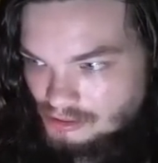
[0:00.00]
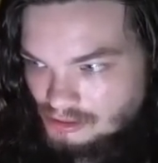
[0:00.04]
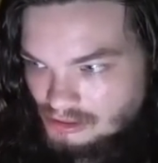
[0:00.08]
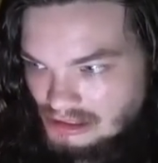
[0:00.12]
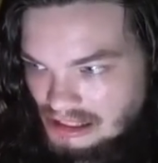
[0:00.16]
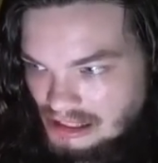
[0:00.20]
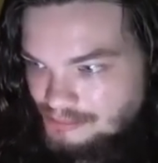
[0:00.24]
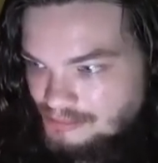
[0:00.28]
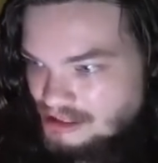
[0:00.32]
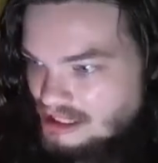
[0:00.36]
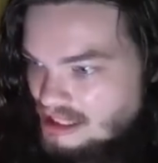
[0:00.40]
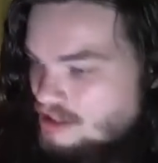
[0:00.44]

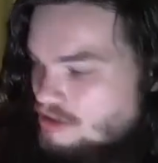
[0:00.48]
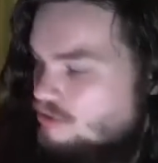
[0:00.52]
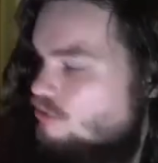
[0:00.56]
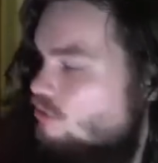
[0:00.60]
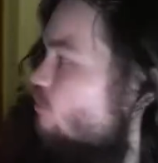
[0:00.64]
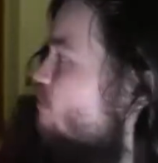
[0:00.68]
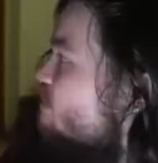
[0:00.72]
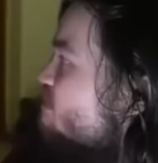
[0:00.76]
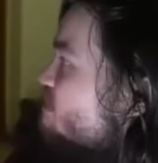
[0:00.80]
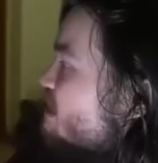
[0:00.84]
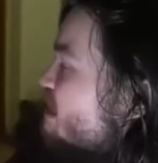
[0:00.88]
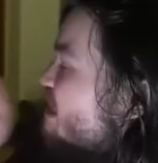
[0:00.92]
I mean, I don't
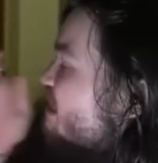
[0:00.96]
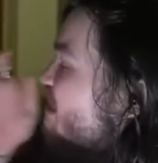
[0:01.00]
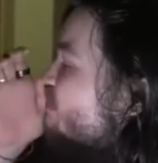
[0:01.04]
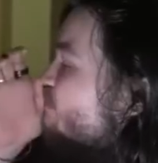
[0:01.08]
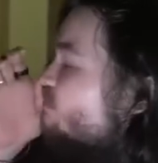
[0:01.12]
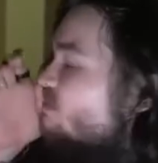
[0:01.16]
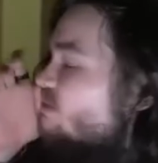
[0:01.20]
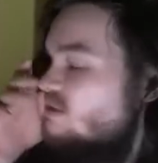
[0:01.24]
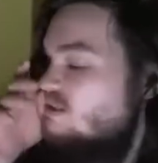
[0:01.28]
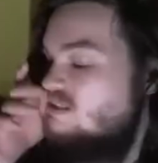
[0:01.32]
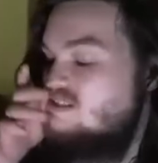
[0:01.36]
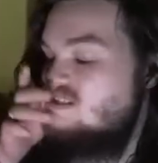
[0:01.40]
know exactly
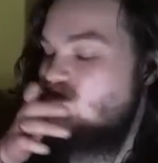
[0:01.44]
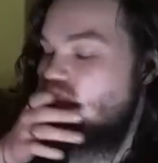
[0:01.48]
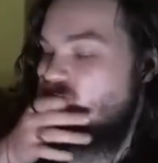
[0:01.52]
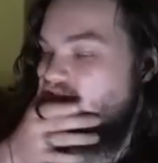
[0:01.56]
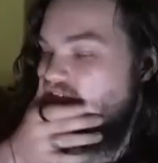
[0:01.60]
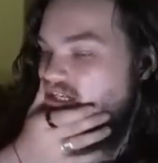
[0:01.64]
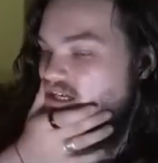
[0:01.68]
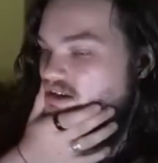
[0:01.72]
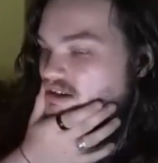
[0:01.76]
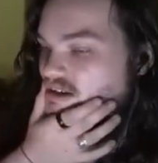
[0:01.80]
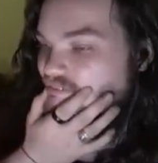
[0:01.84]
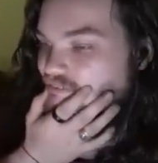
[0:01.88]
what it is
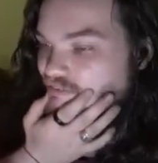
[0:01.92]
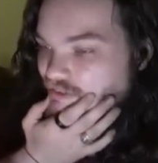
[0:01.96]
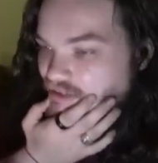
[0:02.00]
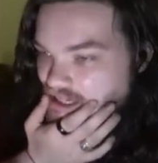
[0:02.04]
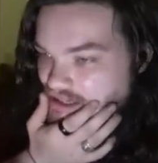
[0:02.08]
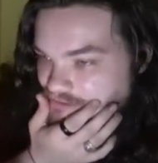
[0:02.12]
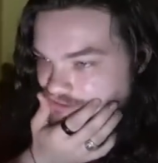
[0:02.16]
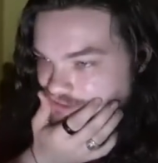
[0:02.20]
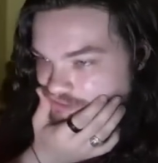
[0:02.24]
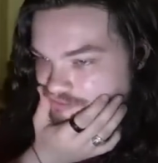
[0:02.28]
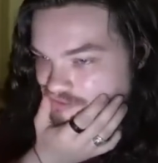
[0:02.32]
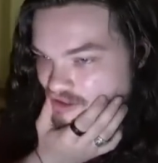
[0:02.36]
right now, definitely
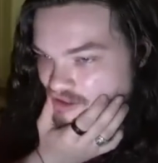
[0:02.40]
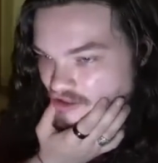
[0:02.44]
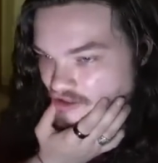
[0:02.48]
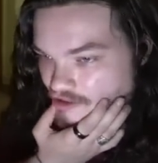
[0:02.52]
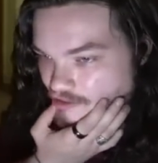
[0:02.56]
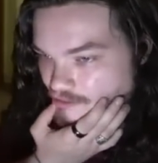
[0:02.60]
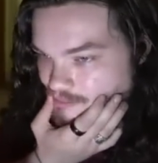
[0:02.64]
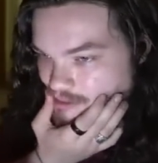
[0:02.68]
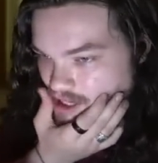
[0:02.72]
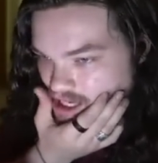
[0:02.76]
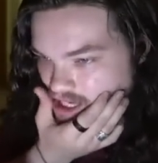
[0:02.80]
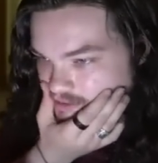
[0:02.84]
after the fighting
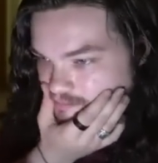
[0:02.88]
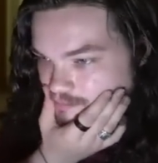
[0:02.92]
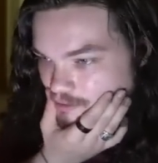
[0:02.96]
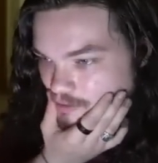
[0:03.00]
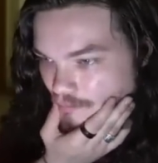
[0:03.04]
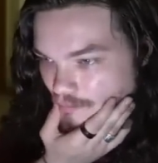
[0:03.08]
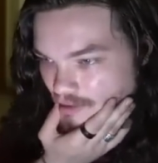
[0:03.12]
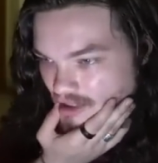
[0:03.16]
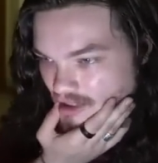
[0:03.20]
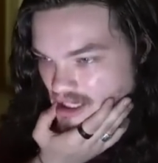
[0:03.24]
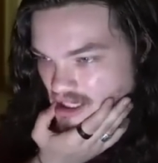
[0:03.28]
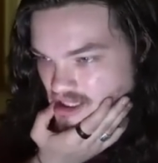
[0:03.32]
in
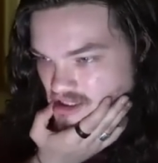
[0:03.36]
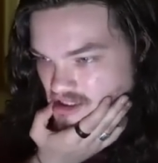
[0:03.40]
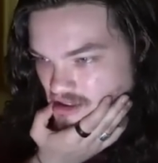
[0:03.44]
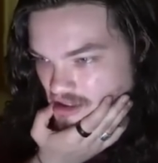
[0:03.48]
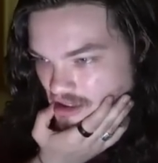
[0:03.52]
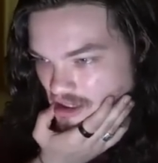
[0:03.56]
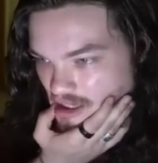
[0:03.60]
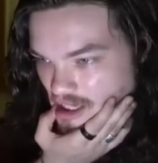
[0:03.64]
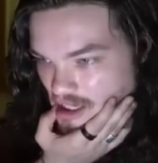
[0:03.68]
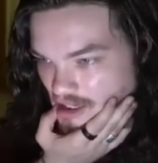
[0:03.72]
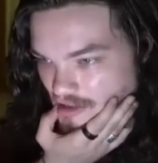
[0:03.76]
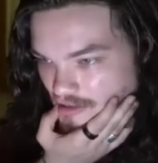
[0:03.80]
Bakhmut, but that's a
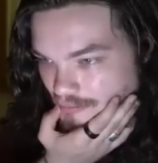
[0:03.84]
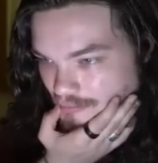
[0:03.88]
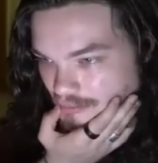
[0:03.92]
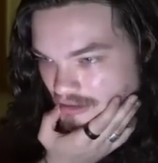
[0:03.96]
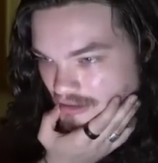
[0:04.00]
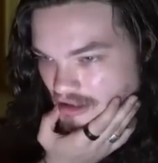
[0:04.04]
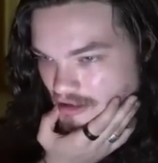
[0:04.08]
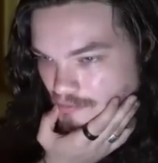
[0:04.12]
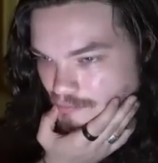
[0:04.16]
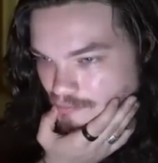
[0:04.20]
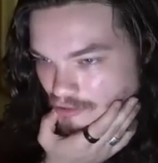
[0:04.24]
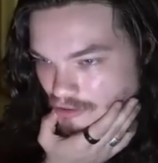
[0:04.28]
lot of
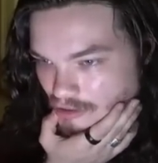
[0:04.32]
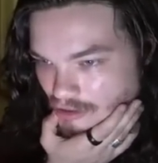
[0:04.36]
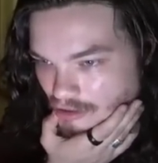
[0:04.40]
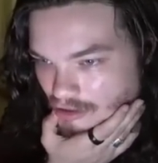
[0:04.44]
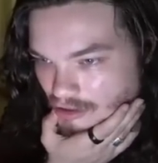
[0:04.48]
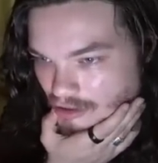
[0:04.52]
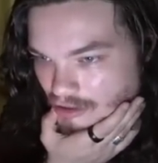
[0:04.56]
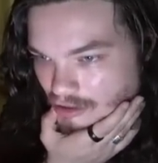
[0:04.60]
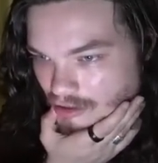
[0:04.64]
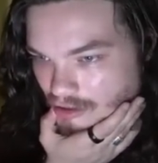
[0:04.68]
people.